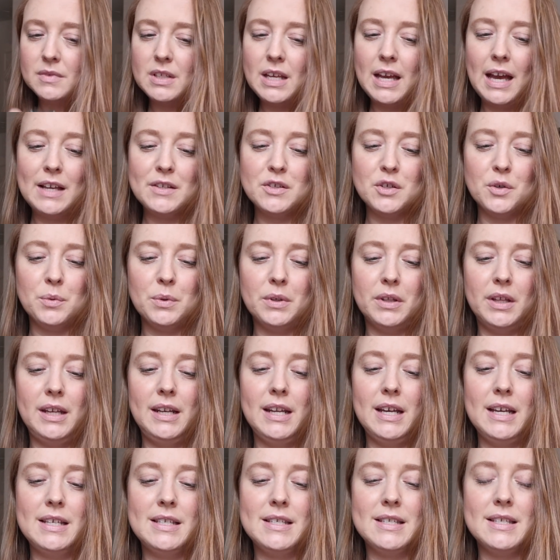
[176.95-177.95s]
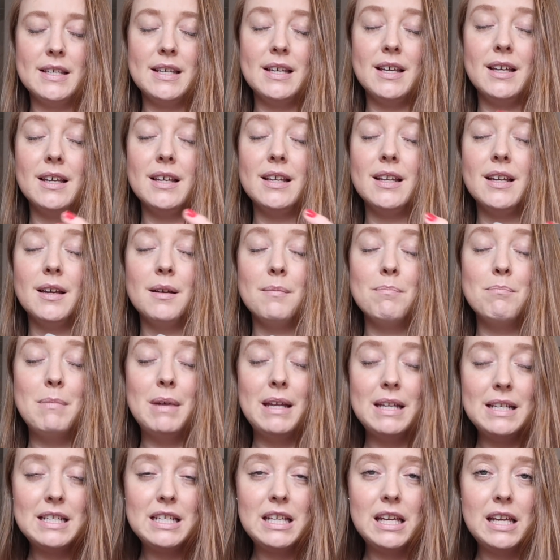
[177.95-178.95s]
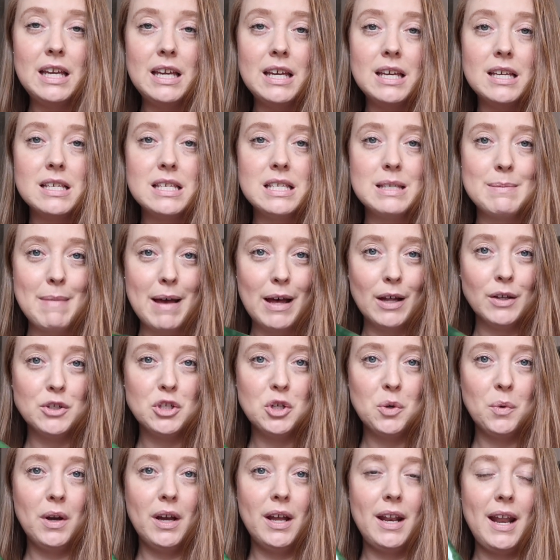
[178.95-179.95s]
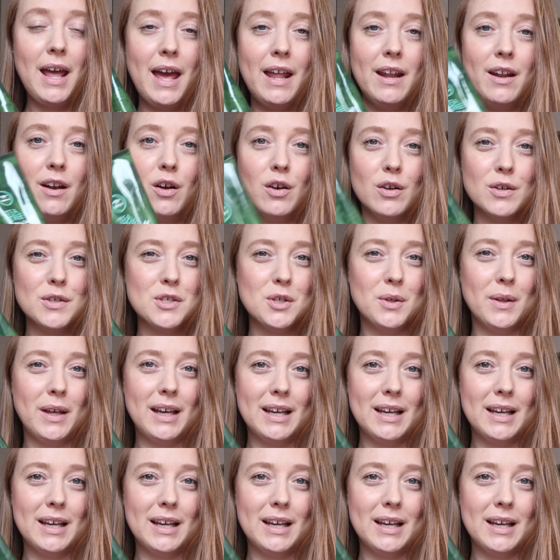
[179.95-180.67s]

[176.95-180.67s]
It has a really nice minty smell to it, and it also